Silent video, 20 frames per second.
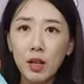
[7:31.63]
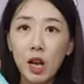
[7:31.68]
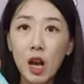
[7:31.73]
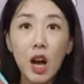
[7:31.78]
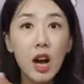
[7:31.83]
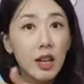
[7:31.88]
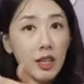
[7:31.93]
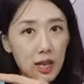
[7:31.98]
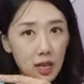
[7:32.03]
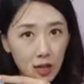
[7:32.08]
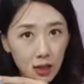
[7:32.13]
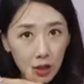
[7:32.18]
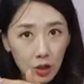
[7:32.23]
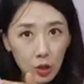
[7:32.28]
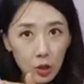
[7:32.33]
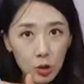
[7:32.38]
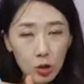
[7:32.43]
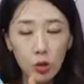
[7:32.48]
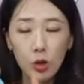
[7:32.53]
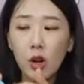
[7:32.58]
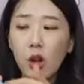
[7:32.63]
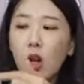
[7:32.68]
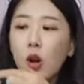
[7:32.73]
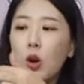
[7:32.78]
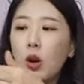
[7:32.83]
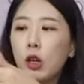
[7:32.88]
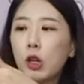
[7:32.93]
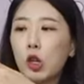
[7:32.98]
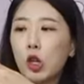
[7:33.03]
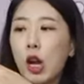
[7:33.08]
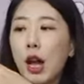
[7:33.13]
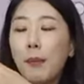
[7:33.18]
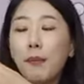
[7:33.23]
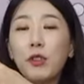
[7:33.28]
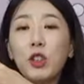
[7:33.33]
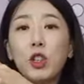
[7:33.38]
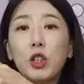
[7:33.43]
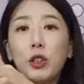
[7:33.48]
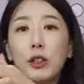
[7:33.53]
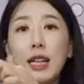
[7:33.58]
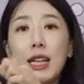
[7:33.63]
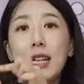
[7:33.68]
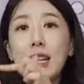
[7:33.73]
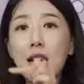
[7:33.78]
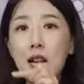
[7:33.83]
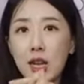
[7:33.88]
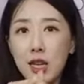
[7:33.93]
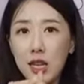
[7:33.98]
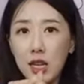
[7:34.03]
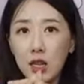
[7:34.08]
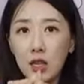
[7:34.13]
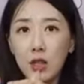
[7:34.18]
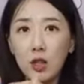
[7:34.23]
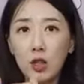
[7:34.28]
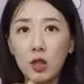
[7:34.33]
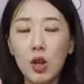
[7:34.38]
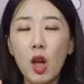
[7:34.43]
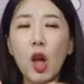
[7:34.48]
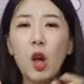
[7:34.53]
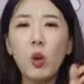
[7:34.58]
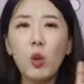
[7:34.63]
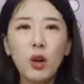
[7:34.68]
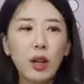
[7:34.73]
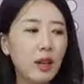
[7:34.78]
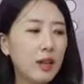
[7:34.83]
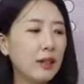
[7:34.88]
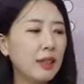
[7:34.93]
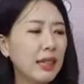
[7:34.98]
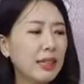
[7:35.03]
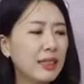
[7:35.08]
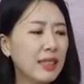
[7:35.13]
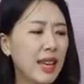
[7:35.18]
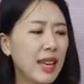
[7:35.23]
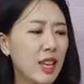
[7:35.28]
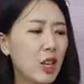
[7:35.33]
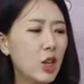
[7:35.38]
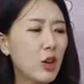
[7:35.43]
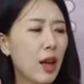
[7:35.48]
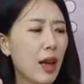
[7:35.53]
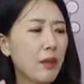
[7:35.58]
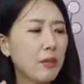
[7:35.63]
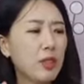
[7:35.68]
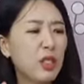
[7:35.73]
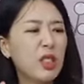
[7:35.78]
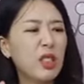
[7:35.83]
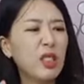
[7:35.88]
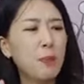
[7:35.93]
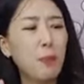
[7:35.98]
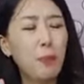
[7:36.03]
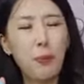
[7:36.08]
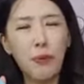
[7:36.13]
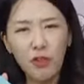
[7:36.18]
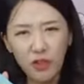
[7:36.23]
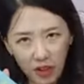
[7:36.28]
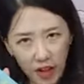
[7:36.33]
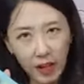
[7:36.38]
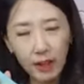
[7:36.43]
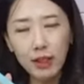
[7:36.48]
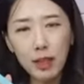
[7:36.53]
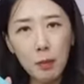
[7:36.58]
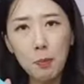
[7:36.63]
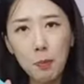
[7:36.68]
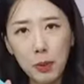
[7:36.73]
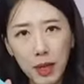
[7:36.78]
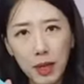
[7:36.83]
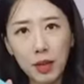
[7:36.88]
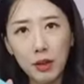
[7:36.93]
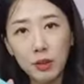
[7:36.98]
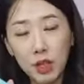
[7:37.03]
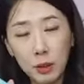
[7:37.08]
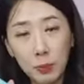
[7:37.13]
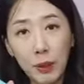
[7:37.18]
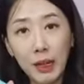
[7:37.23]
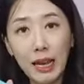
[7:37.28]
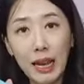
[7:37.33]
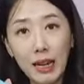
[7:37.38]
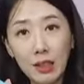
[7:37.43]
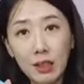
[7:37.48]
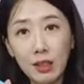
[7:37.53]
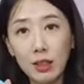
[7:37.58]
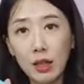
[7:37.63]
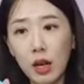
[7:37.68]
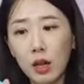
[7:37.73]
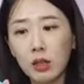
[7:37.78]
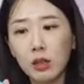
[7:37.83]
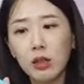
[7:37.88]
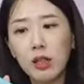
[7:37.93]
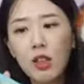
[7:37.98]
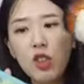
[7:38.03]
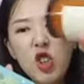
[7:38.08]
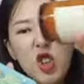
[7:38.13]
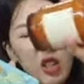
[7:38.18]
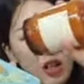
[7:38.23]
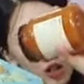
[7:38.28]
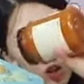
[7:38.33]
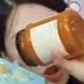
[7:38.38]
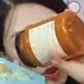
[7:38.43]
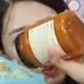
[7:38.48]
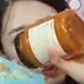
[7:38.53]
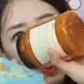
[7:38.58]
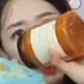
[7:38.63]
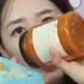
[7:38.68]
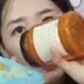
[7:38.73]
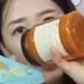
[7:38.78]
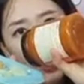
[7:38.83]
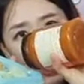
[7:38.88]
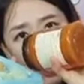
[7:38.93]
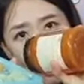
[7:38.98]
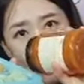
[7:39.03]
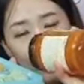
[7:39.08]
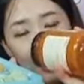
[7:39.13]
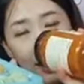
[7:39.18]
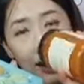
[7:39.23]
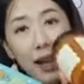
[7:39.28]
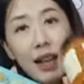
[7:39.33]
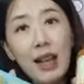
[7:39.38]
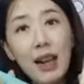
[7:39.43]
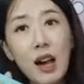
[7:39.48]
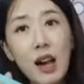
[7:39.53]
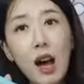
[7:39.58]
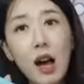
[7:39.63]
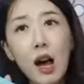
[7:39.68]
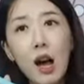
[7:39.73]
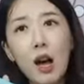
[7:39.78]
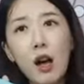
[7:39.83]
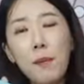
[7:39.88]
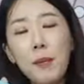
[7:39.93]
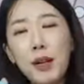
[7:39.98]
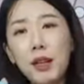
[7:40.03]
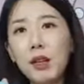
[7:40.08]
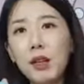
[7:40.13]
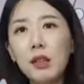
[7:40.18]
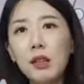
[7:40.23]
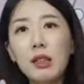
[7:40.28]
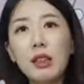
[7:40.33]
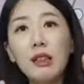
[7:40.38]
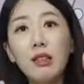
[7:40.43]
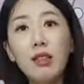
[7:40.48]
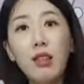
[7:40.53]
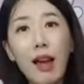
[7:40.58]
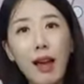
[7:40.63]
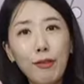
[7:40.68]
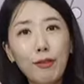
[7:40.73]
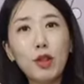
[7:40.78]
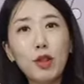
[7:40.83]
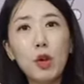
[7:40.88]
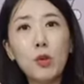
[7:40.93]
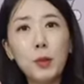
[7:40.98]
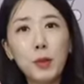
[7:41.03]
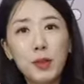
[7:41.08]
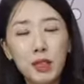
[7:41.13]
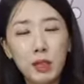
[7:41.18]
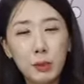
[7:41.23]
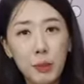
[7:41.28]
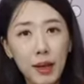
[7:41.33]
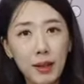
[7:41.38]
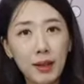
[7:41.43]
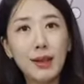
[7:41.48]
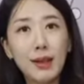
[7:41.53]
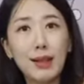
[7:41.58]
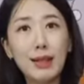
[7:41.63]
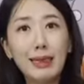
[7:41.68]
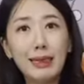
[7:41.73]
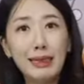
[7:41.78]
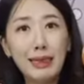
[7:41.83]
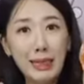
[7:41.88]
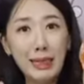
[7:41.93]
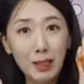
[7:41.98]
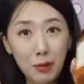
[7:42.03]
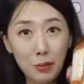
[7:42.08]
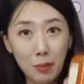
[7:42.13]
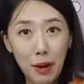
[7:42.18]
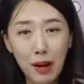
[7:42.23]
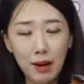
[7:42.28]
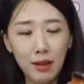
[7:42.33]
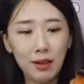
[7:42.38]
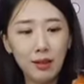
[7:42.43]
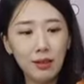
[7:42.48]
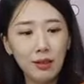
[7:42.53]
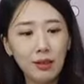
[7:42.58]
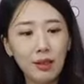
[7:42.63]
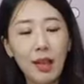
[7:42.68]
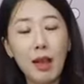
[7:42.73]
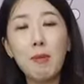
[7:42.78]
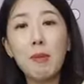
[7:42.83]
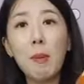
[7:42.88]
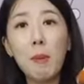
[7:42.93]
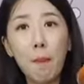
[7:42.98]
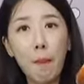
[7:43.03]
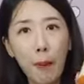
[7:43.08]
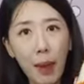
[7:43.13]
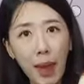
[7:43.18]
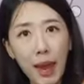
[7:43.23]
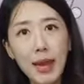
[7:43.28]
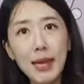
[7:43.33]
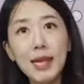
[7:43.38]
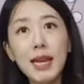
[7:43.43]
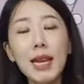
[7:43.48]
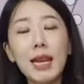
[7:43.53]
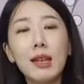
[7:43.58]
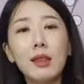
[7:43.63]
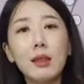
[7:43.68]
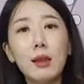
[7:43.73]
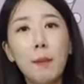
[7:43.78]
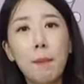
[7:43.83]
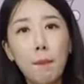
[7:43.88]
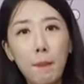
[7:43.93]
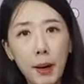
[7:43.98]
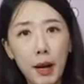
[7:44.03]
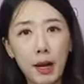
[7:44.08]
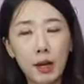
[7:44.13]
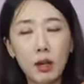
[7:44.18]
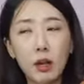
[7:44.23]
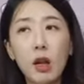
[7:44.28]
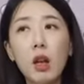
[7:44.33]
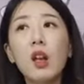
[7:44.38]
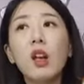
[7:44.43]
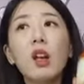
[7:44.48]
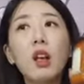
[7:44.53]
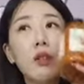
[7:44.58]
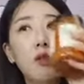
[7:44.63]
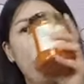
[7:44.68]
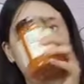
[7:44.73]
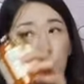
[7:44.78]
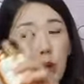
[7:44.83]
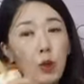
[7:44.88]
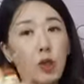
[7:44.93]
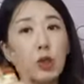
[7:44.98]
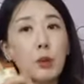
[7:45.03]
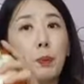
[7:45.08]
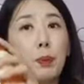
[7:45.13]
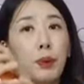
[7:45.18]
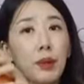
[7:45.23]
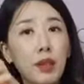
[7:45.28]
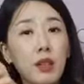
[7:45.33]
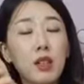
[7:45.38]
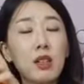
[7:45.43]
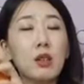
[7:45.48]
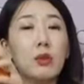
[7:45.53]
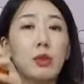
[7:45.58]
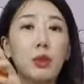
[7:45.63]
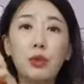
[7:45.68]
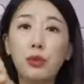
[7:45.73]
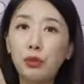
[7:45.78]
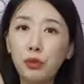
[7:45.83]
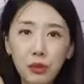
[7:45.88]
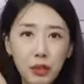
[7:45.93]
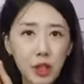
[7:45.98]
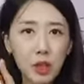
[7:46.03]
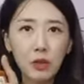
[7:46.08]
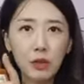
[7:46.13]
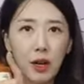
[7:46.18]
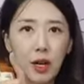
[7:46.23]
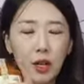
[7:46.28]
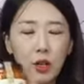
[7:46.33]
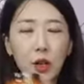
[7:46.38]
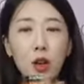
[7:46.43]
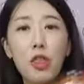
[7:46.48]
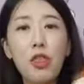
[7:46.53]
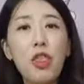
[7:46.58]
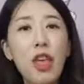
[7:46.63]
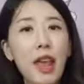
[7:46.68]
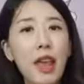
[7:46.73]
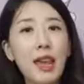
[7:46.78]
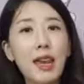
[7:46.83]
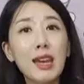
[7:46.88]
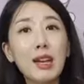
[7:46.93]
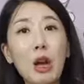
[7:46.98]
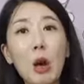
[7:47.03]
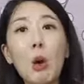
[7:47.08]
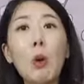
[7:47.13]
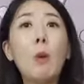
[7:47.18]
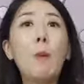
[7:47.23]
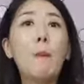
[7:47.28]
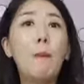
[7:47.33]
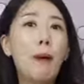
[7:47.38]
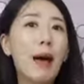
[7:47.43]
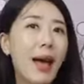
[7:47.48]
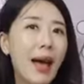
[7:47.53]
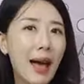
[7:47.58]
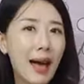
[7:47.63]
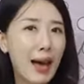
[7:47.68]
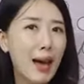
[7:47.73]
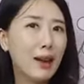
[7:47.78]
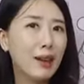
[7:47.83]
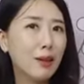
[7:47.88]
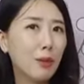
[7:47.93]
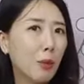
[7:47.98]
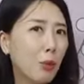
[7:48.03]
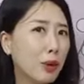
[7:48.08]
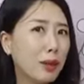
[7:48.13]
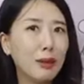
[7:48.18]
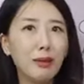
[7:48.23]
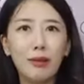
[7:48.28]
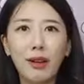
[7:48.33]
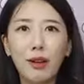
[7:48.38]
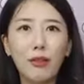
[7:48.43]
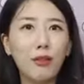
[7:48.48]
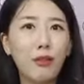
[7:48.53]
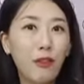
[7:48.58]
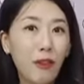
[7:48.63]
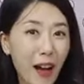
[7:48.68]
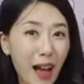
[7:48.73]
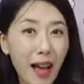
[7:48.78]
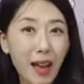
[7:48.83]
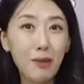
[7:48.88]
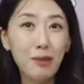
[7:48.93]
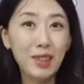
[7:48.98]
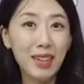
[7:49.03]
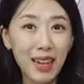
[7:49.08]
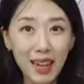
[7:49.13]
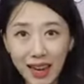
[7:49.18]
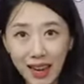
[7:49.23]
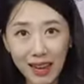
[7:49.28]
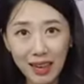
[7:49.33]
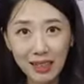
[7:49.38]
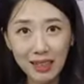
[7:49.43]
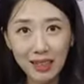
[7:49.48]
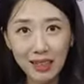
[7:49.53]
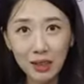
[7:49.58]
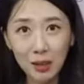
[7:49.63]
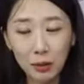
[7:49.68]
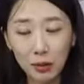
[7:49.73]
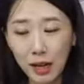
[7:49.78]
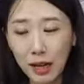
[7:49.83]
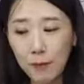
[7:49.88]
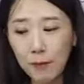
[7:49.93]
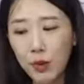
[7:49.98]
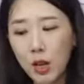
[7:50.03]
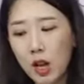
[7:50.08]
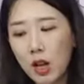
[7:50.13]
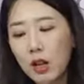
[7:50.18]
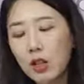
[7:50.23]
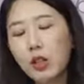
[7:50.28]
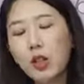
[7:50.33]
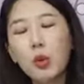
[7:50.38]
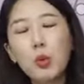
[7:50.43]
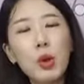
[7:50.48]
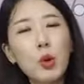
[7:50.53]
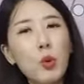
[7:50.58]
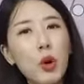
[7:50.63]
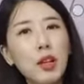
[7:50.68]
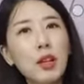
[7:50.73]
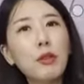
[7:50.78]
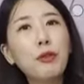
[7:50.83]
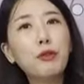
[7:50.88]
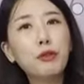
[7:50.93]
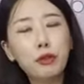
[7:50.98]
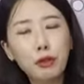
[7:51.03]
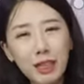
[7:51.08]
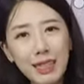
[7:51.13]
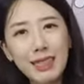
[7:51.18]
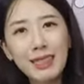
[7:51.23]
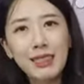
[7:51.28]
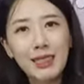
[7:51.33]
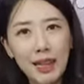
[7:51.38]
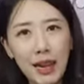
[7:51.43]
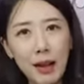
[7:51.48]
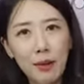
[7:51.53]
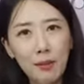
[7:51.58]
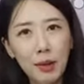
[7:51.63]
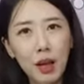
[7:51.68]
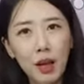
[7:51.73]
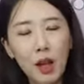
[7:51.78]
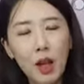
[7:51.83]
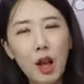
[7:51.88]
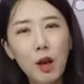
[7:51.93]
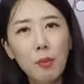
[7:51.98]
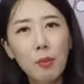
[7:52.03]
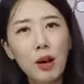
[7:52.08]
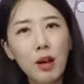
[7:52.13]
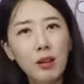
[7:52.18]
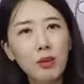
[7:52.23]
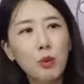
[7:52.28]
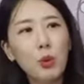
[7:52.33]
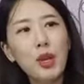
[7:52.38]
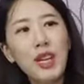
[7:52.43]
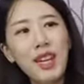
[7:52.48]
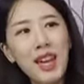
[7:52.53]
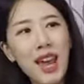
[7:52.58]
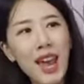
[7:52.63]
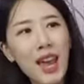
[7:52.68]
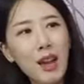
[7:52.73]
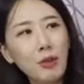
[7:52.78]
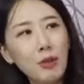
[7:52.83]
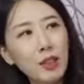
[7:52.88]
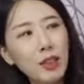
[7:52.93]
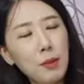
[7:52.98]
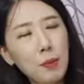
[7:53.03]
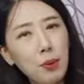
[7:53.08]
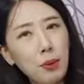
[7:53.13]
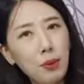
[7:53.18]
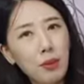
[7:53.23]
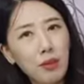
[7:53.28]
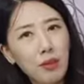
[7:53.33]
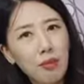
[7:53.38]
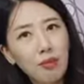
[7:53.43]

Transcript: onions or chopped green onions, or let's say you have just a very bit of spaghetti sauce, then you can just pour in. Because leftover spaghettis in the bottle can be pain in the butt. If you just put it in the refrigerator, they go bad within like 5 days, right? So we want to freeze them, but we can't really put